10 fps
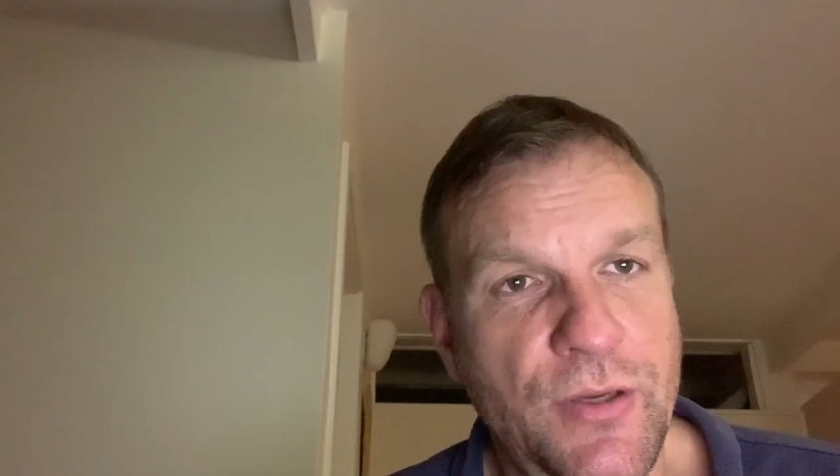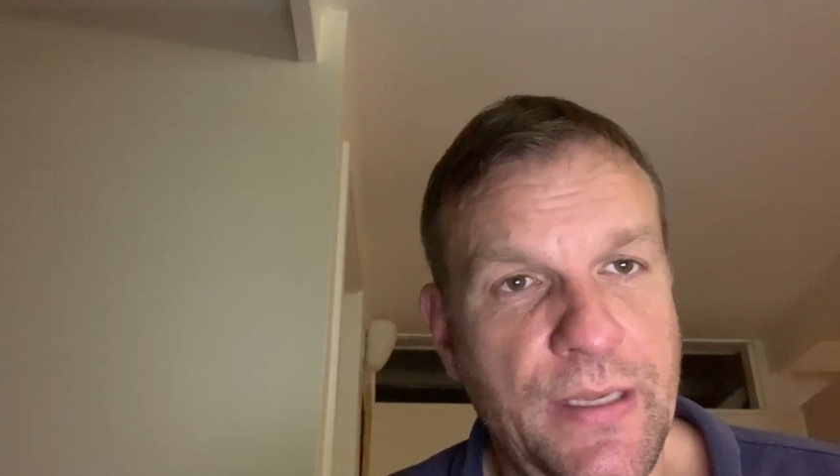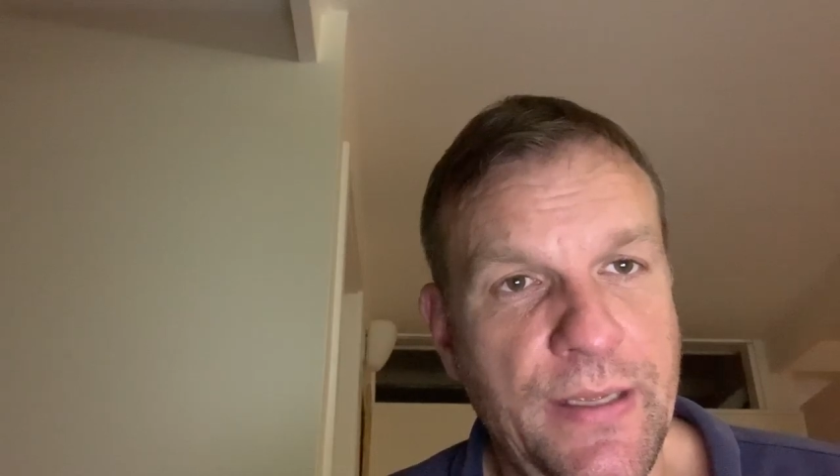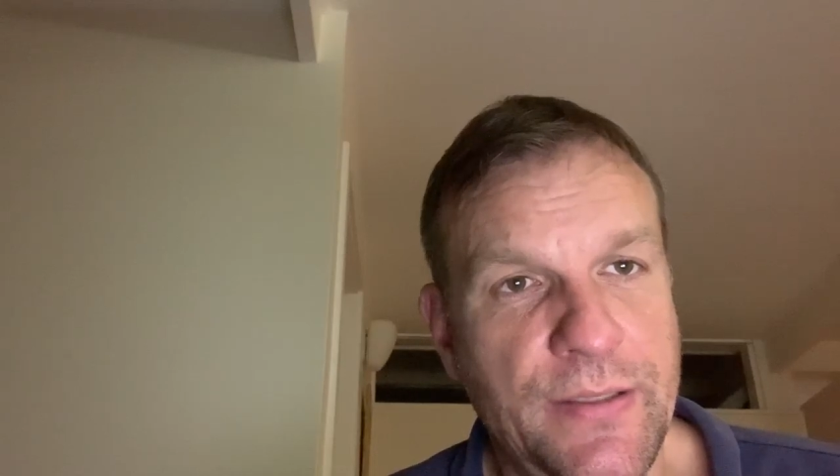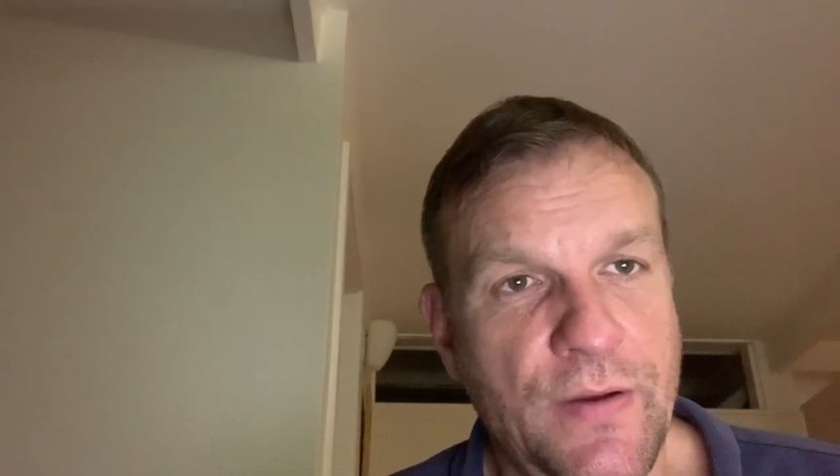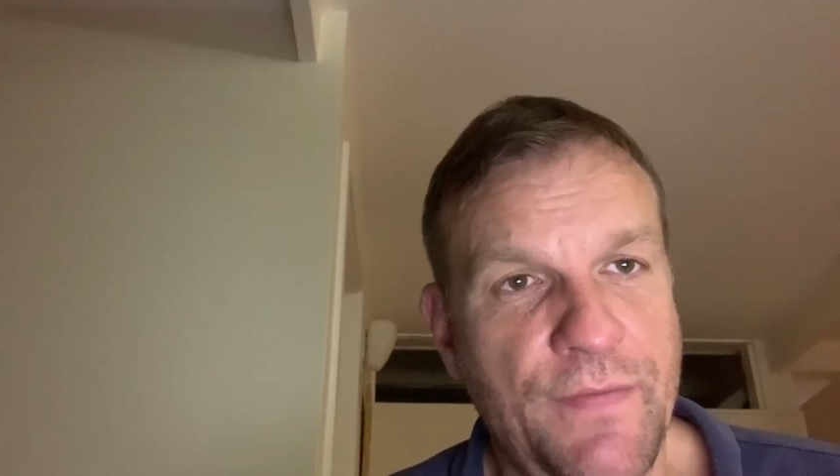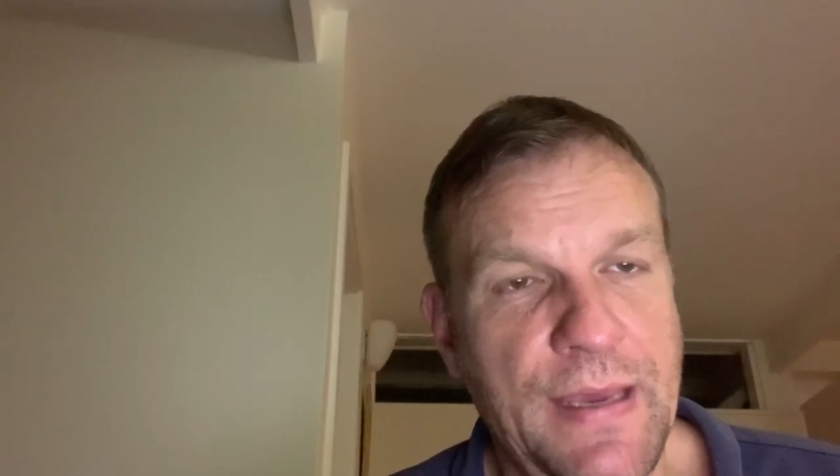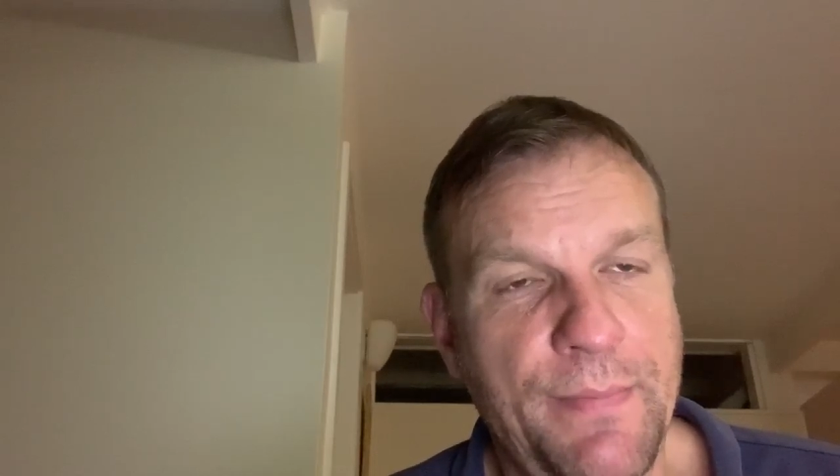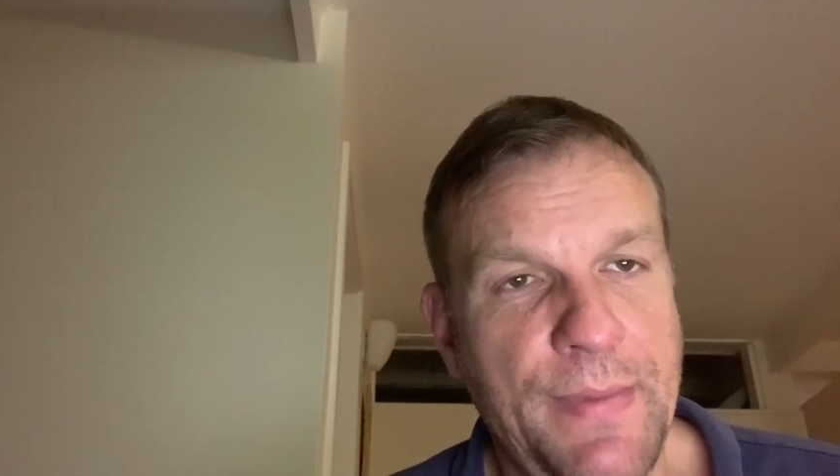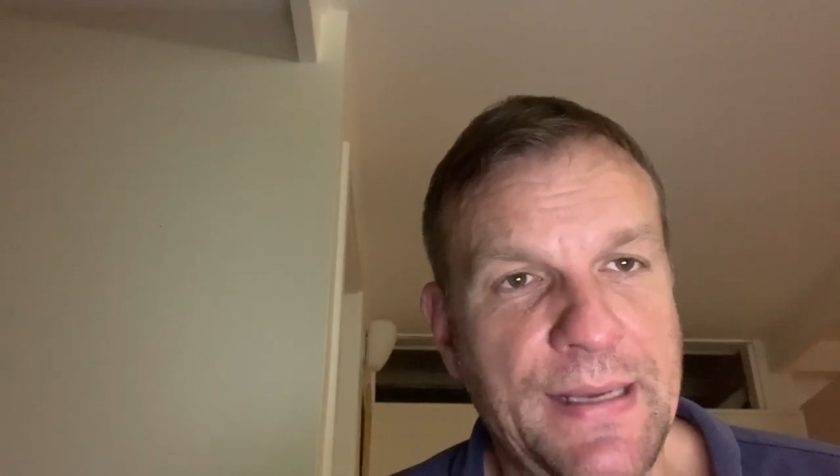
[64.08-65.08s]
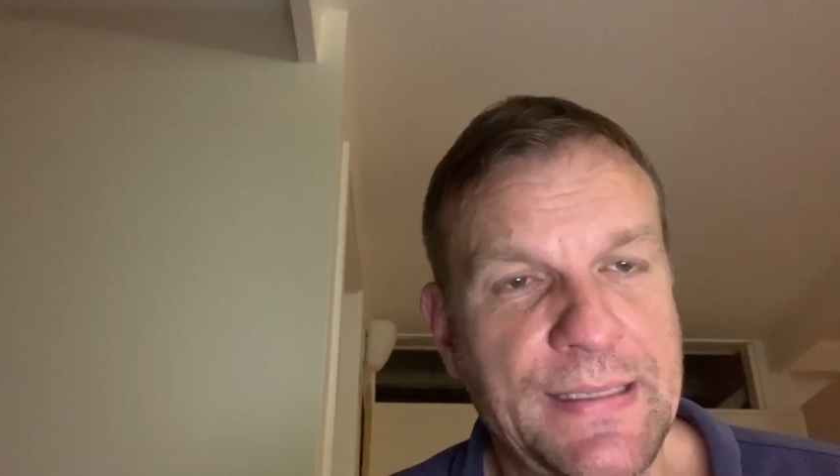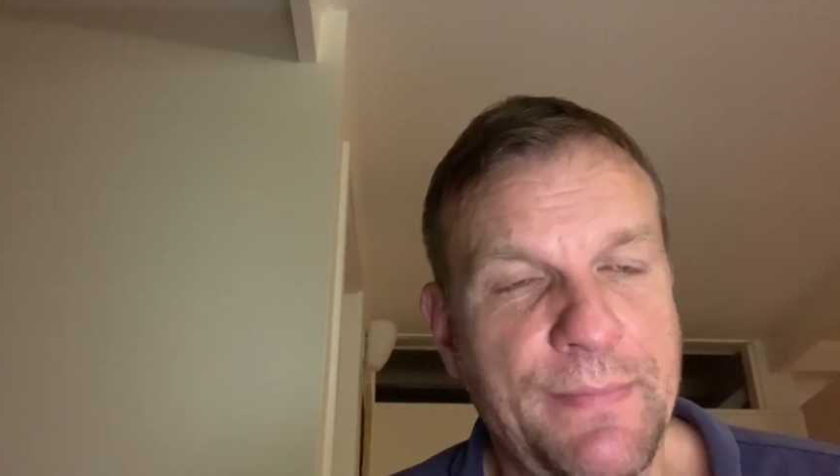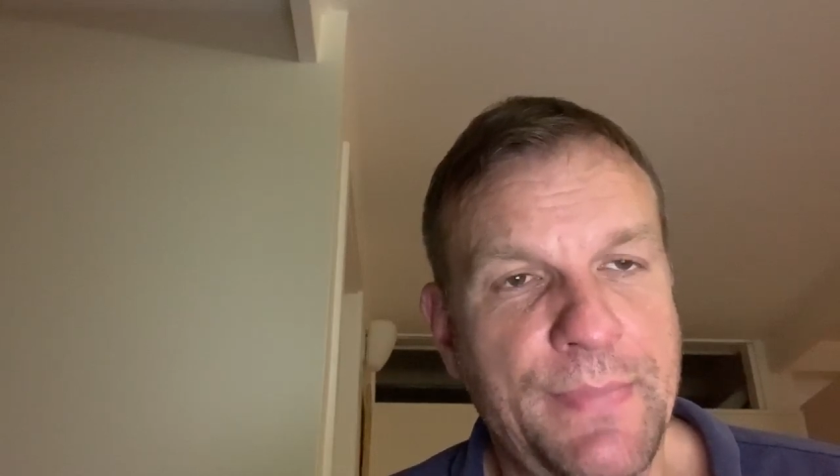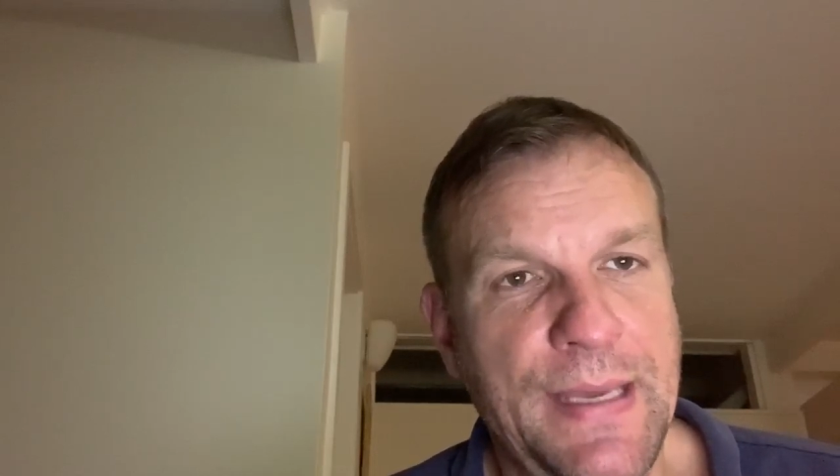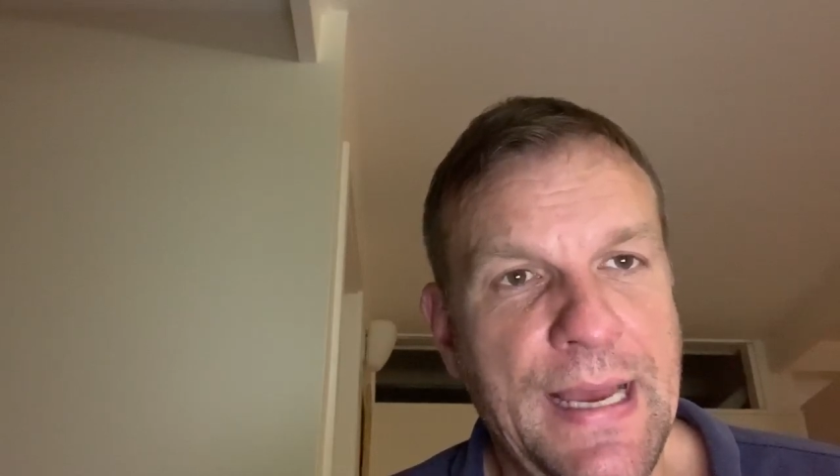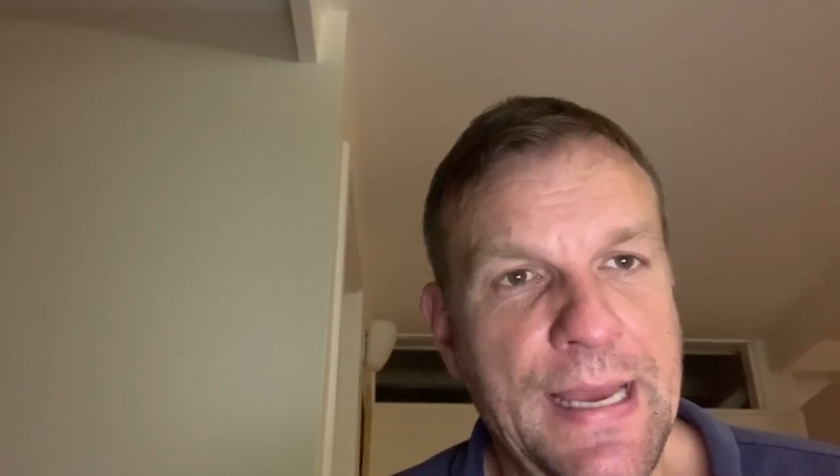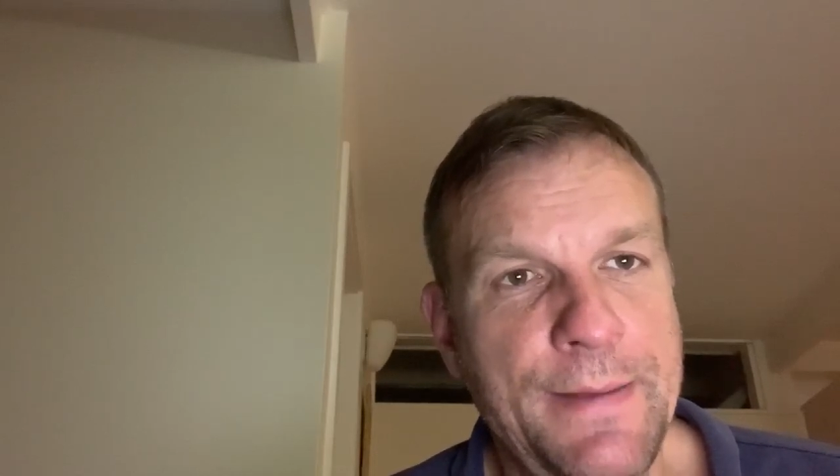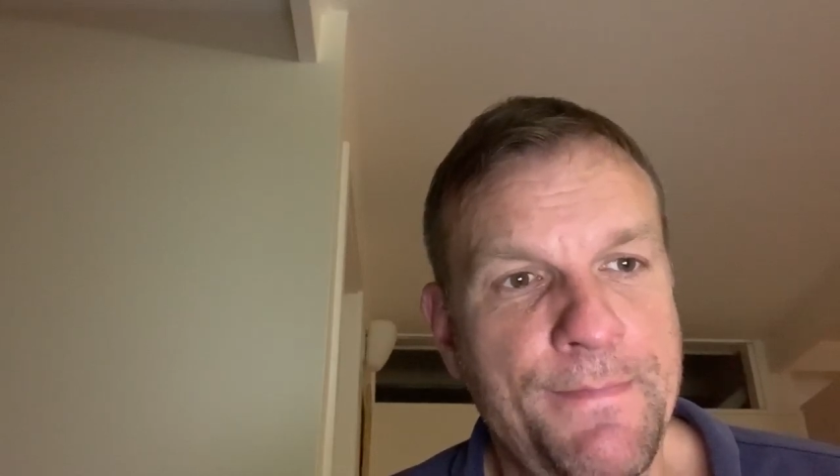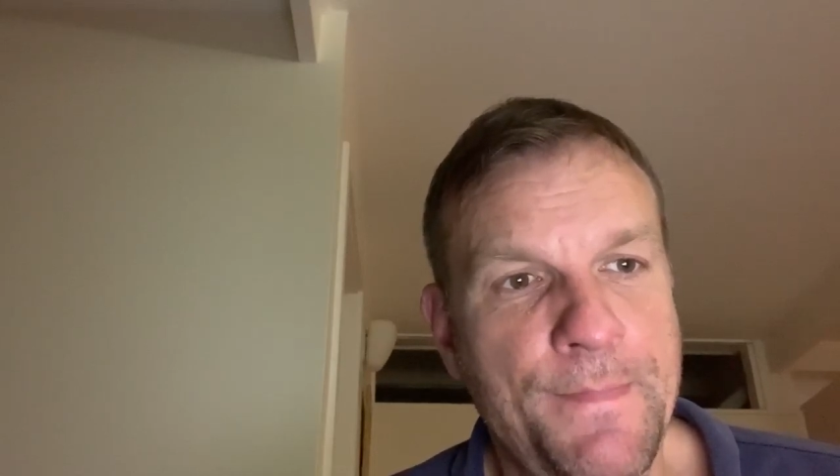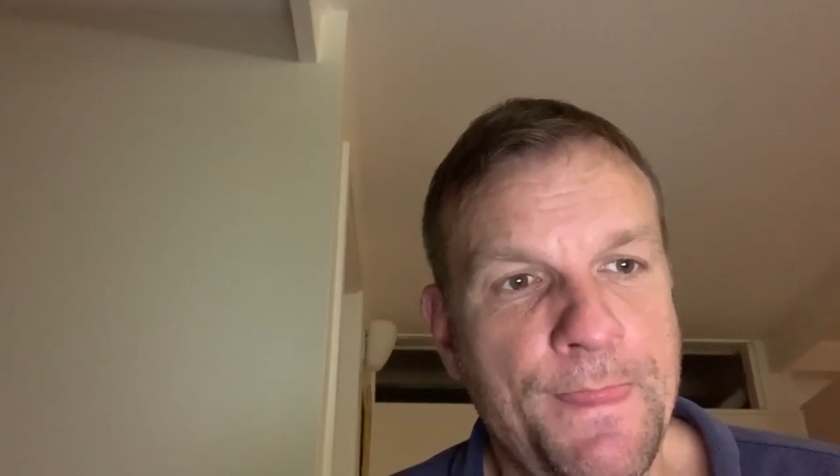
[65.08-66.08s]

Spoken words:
unit of the MBAC's MBA,